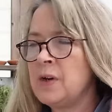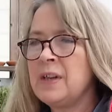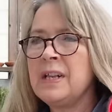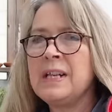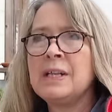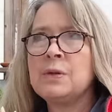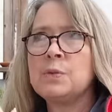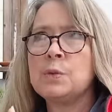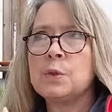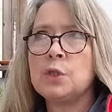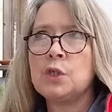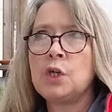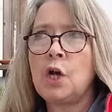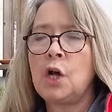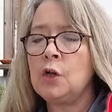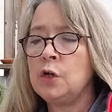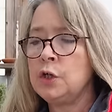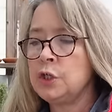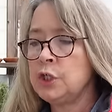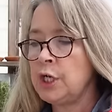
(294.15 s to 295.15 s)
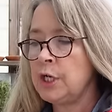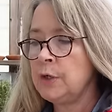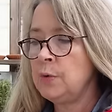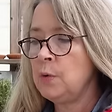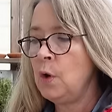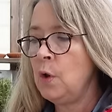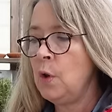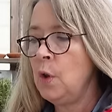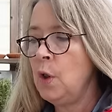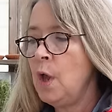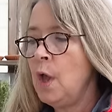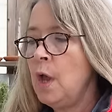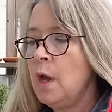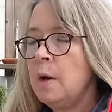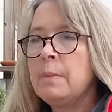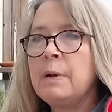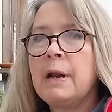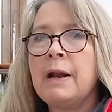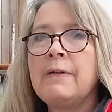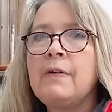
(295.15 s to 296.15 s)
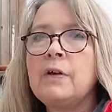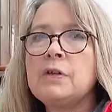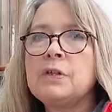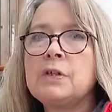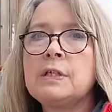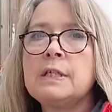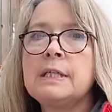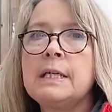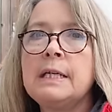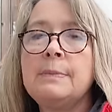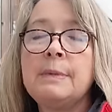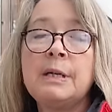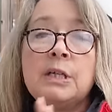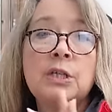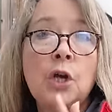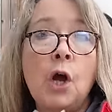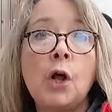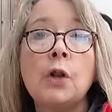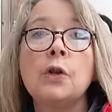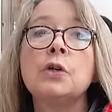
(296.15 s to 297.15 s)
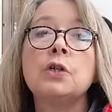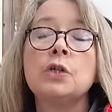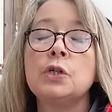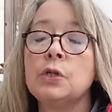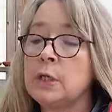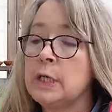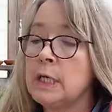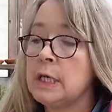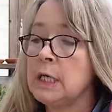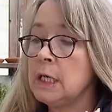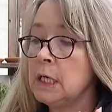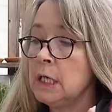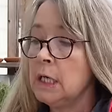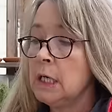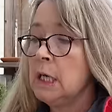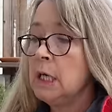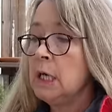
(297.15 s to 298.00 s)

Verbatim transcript: I think this was Dollar General, but I've also seen them at Dollar Tree,